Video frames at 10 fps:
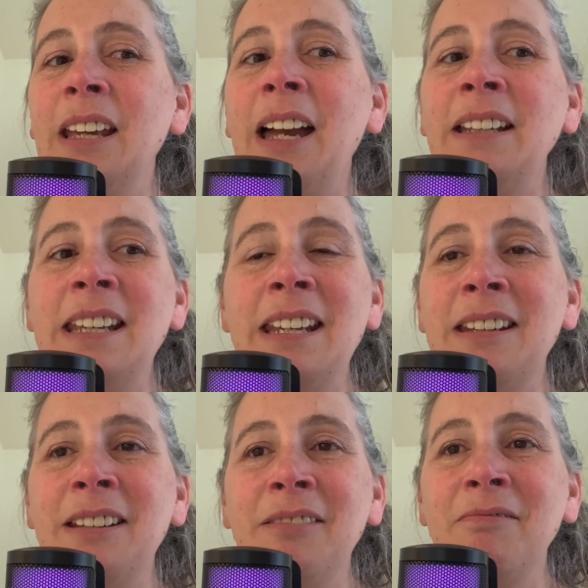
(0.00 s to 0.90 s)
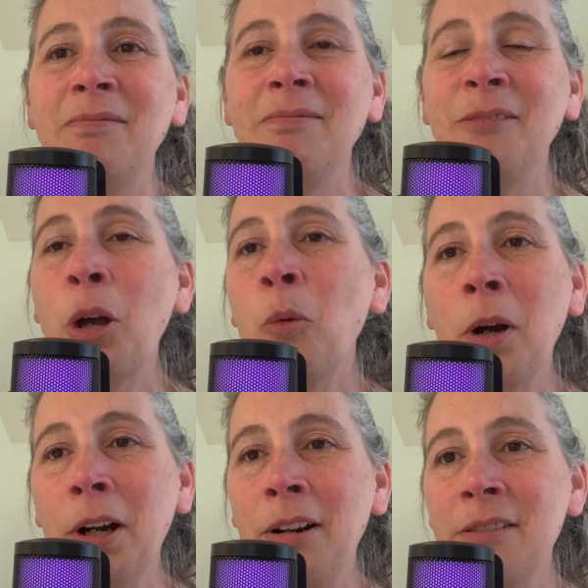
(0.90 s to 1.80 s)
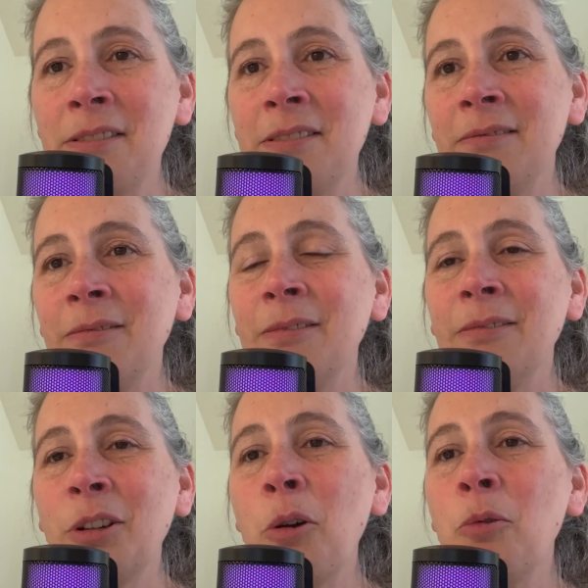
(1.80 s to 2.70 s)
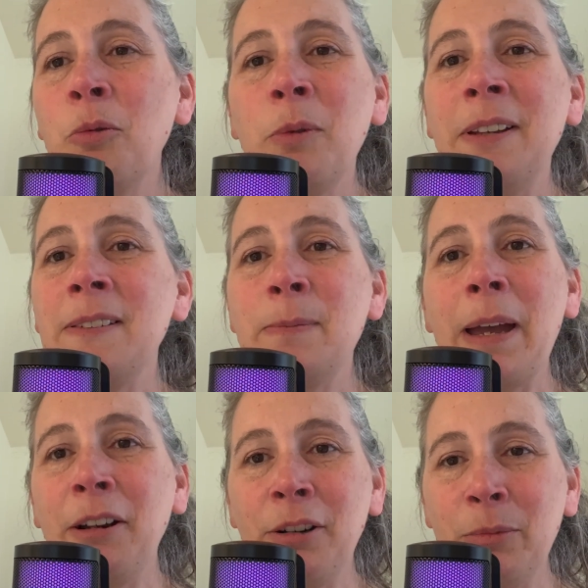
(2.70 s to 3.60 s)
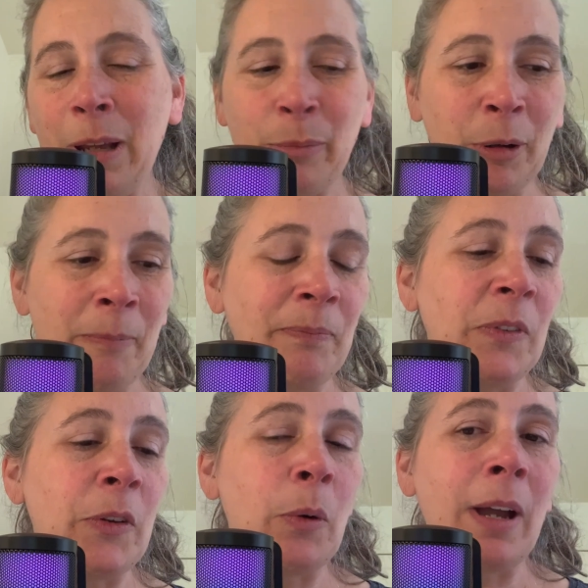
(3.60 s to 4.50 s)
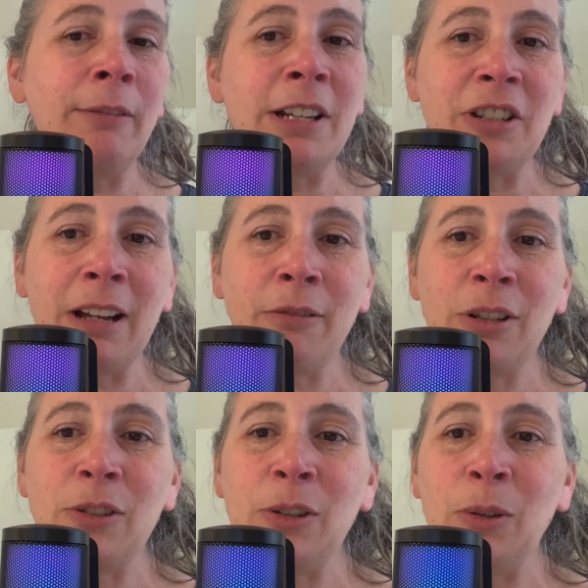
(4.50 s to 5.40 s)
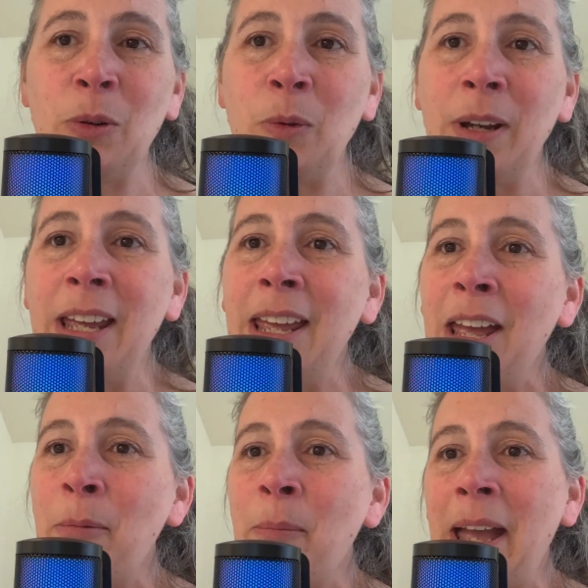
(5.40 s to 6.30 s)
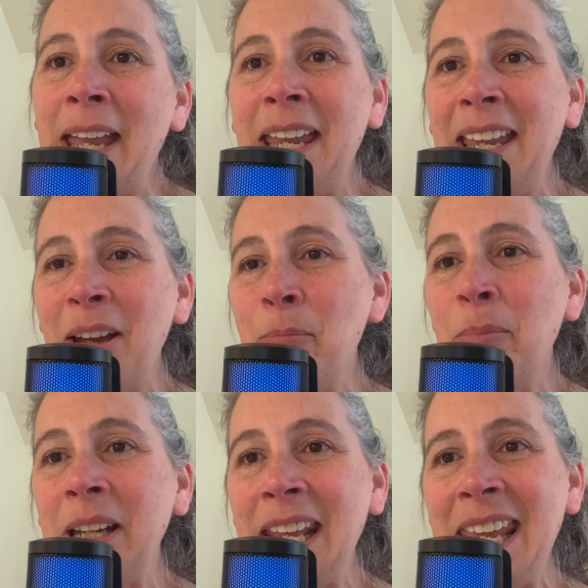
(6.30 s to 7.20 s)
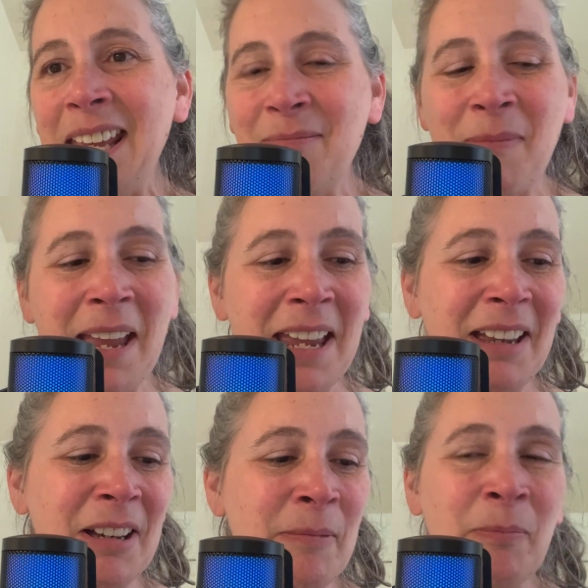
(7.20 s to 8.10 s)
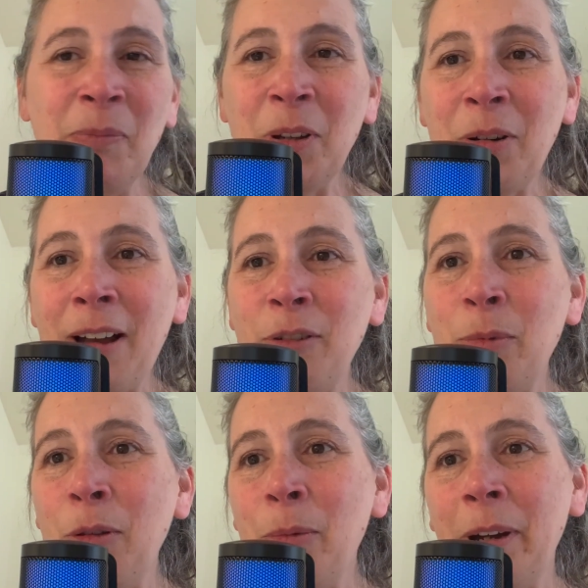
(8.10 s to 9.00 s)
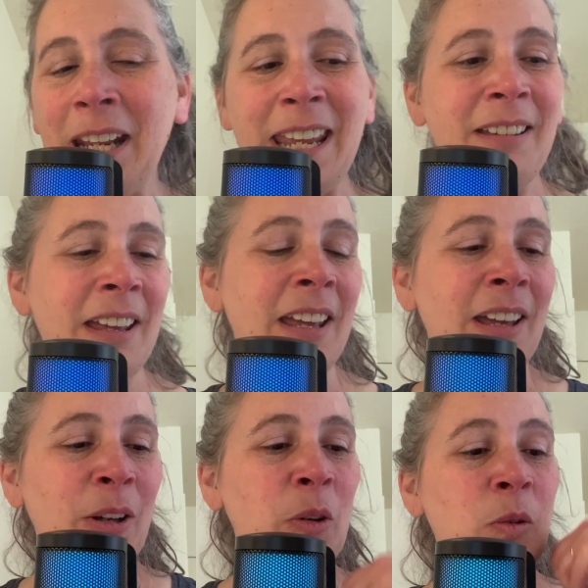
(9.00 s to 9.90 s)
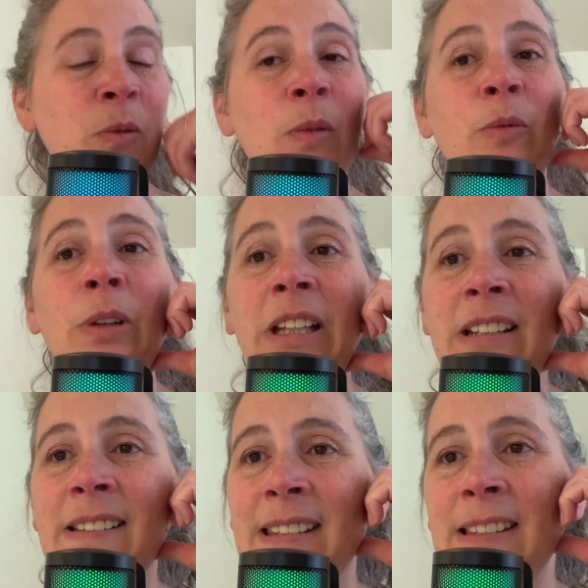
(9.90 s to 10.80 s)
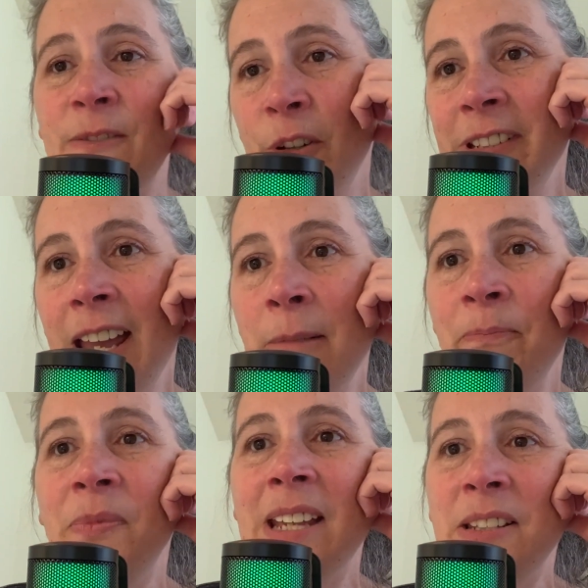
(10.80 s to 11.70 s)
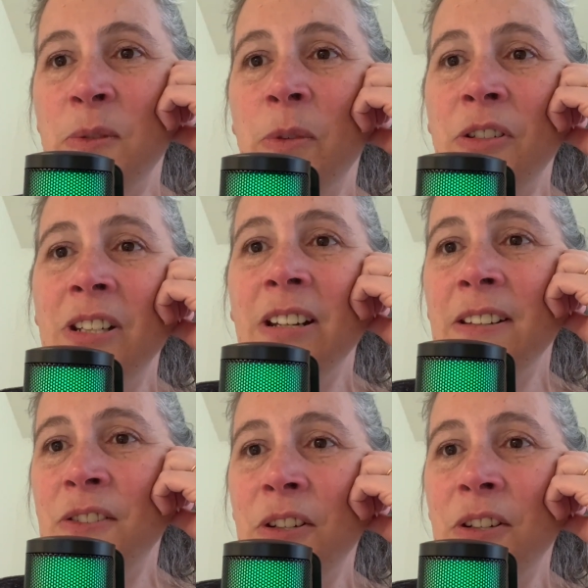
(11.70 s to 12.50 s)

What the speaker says: I need coworkers, co-inspired people. So I reached out to my buddy, my craft booth buddy, who really does this full time. That's what she does.